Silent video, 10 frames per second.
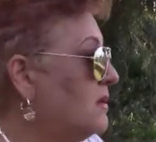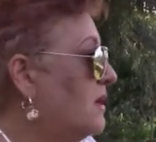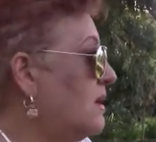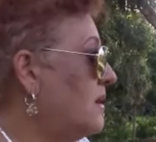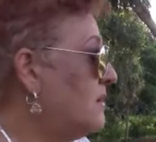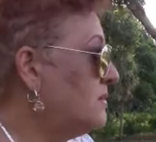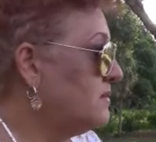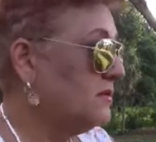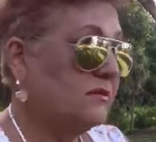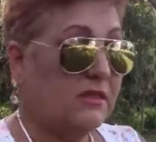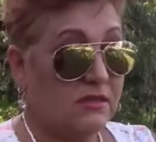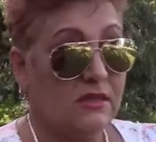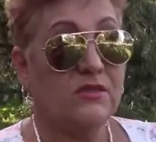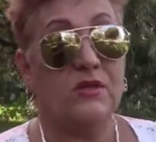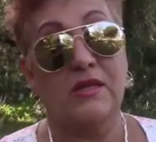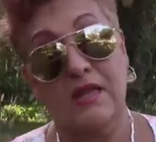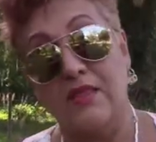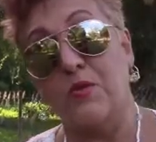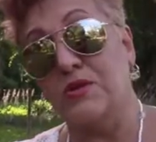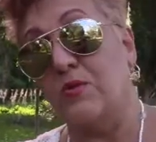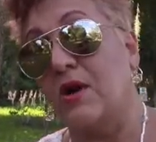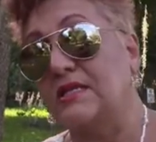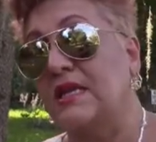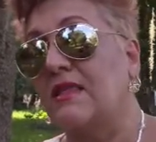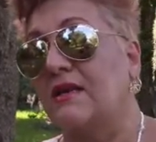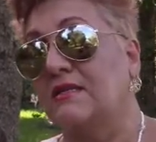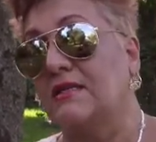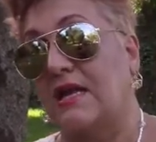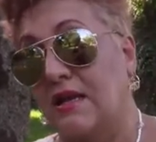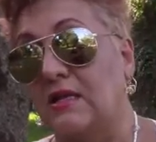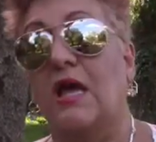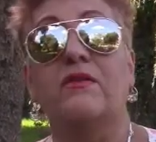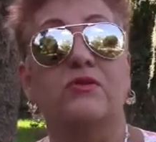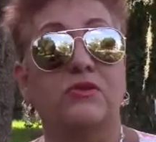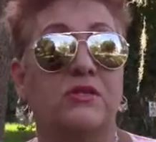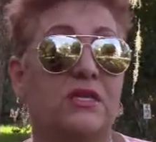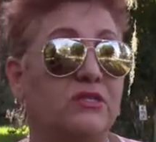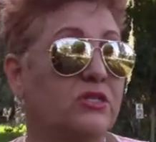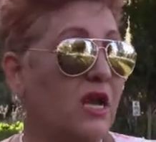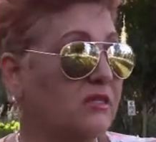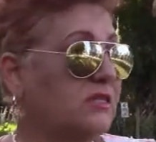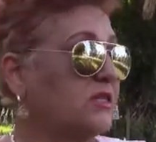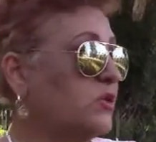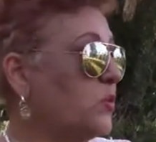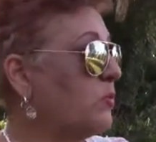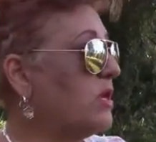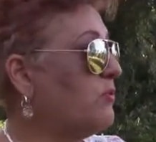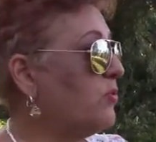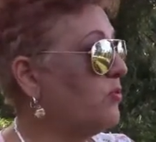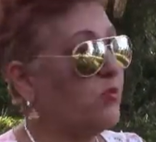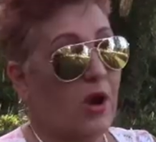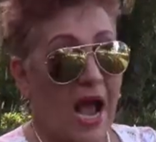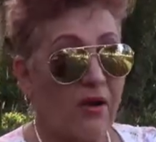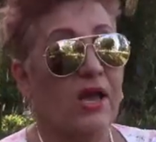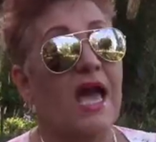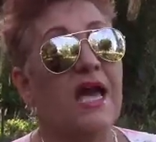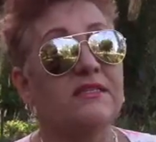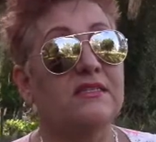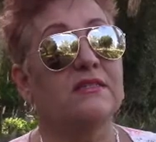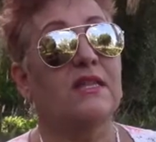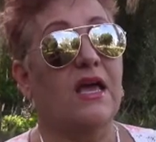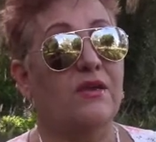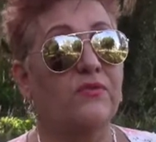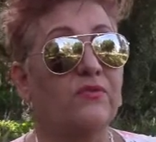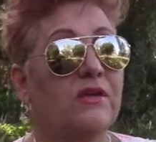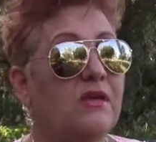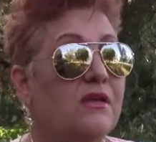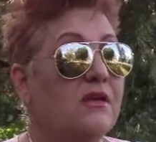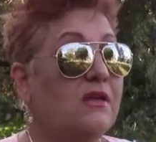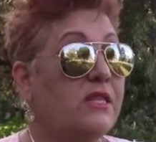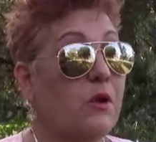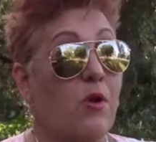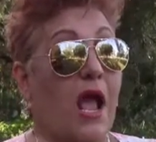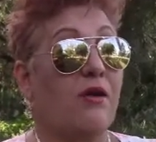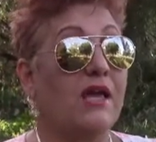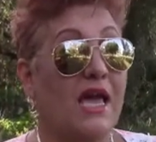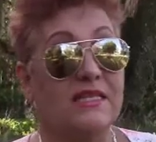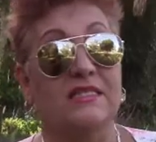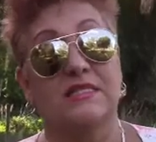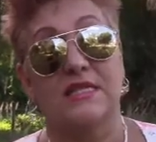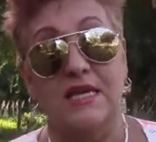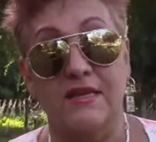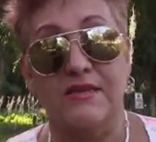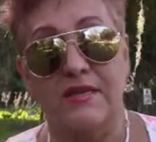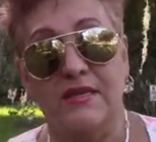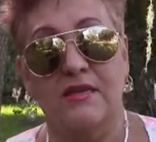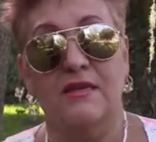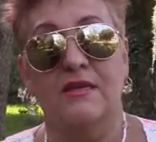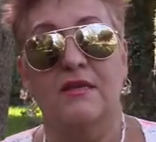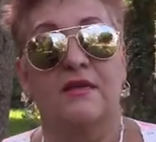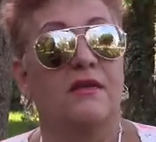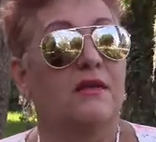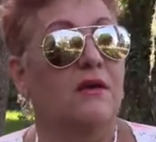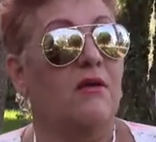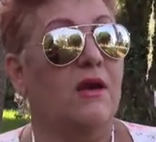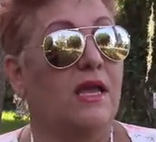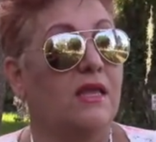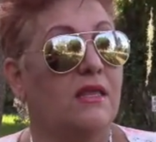And the reason why I say that is that a lot of those are intelligent hauntings. These were people who were outcasts in life. They were outcast in death. All right.